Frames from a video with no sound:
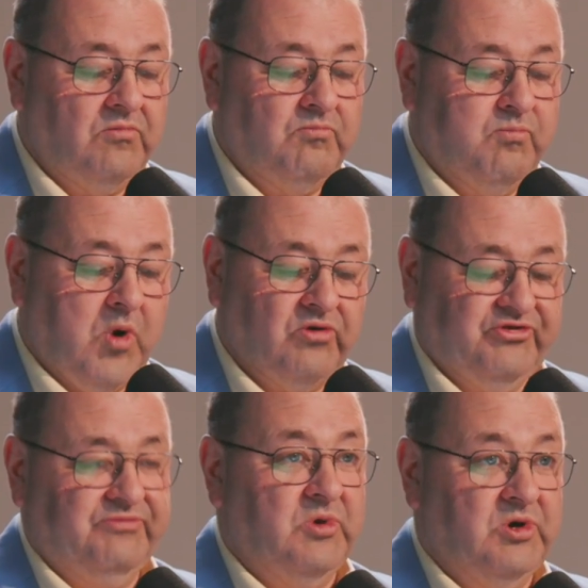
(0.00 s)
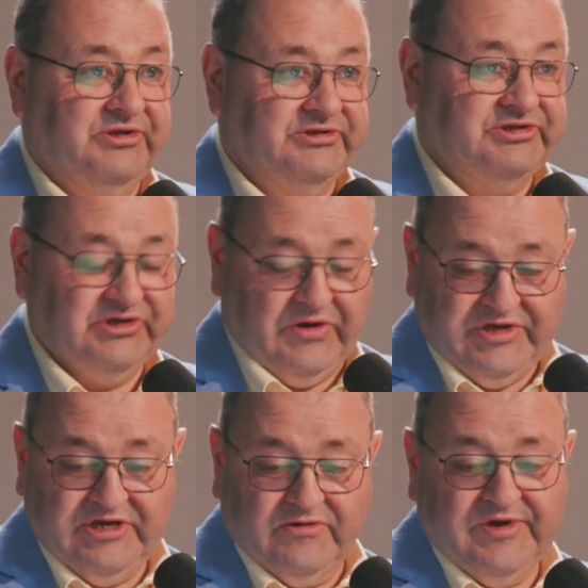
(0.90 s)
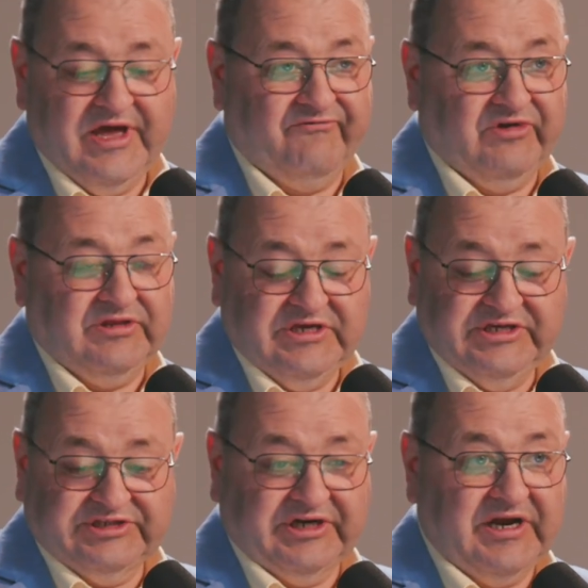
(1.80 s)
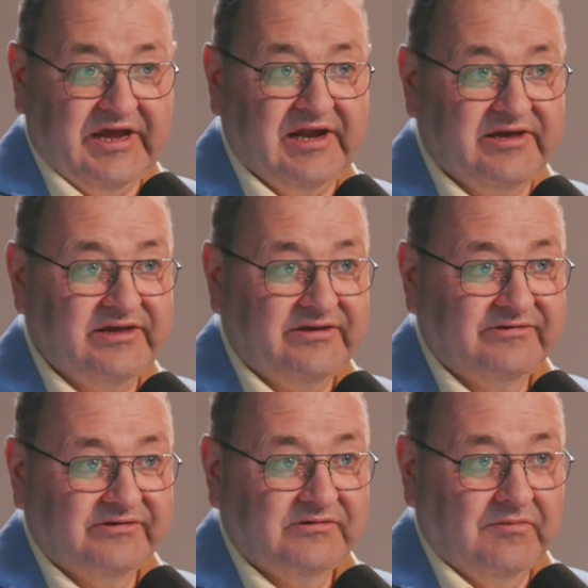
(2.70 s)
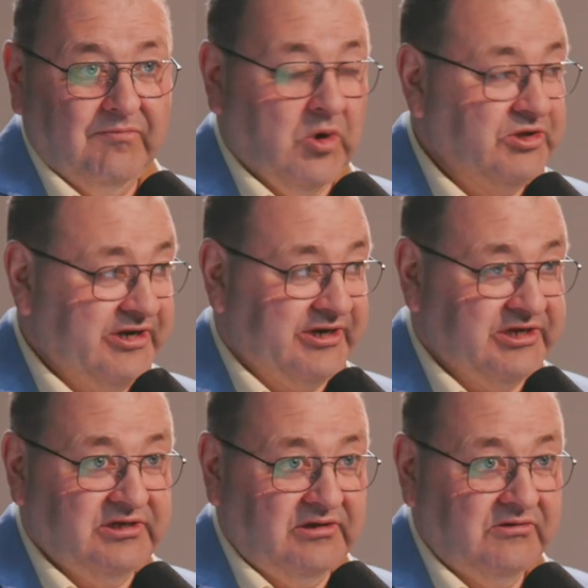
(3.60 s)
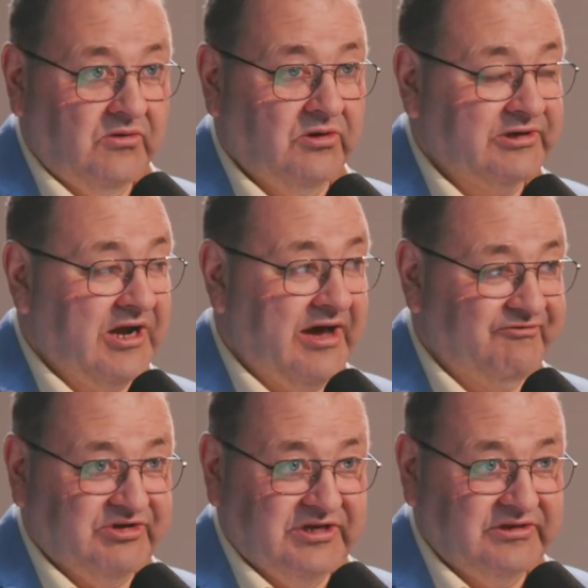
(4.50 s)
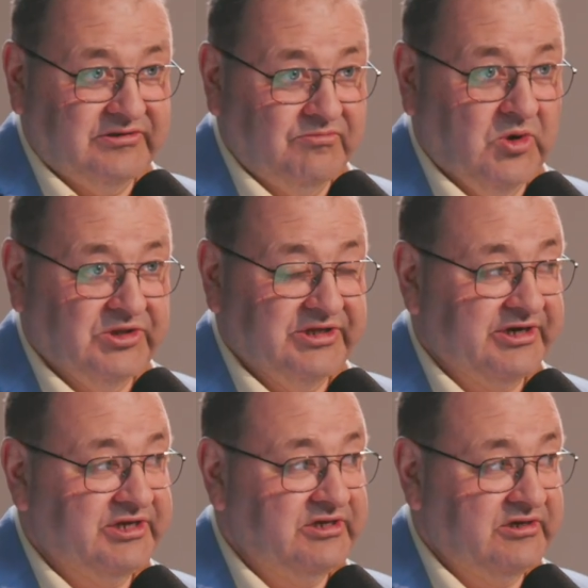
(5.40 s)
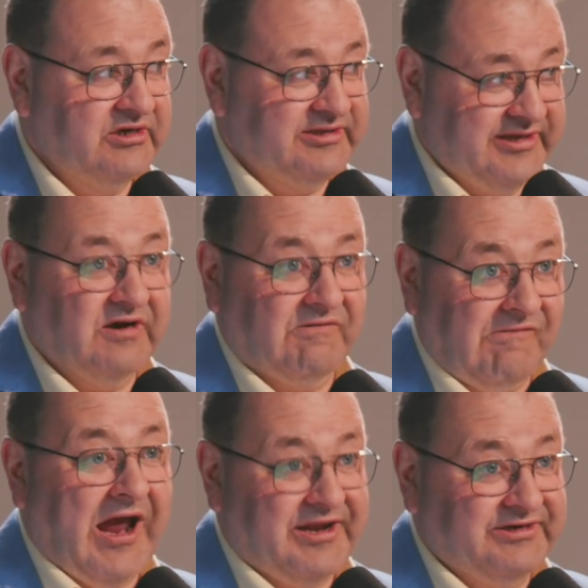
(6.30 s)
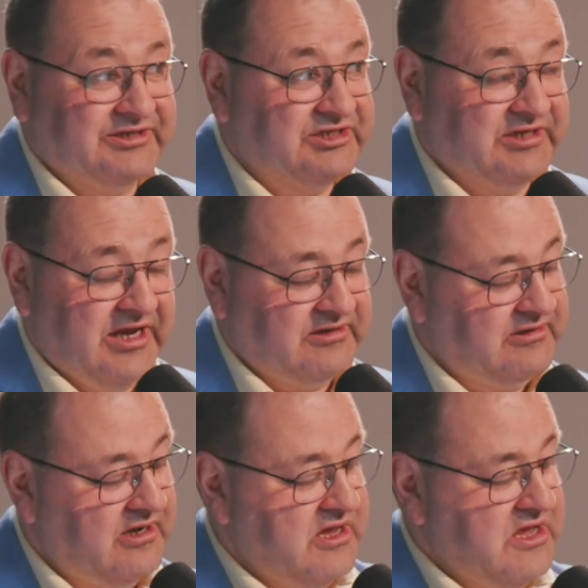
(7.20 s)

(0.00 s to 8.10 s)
both models, here we have an Israeli monarchy, all covenant monarchy, theocratic state.